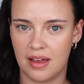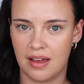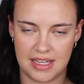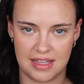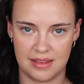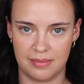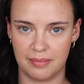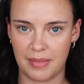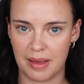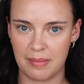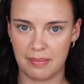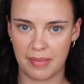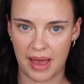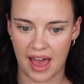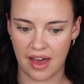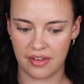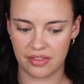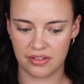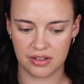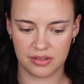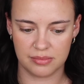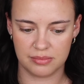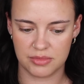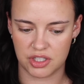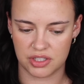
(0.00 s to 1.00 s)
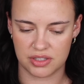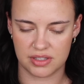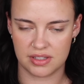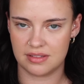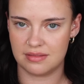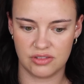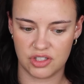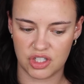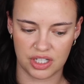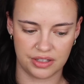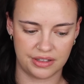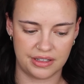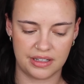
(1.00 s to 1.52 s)
in my bathroom
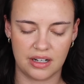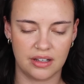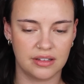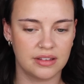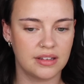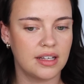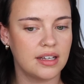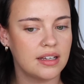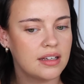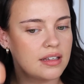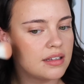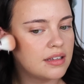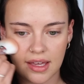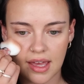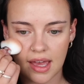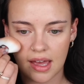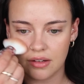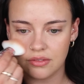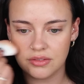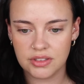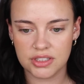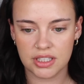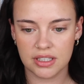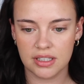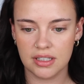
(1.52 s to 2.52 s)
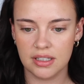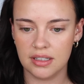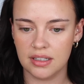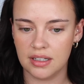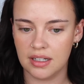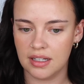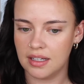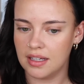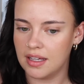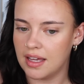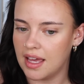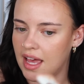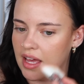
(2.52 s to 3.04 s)
just chilling on the counter.
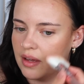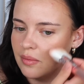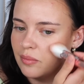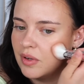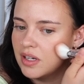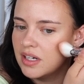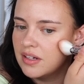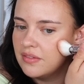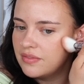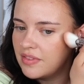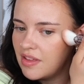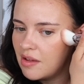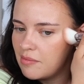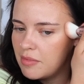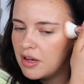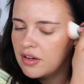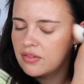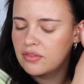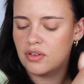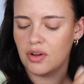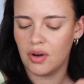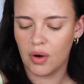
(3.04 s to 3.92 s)
And one of them, of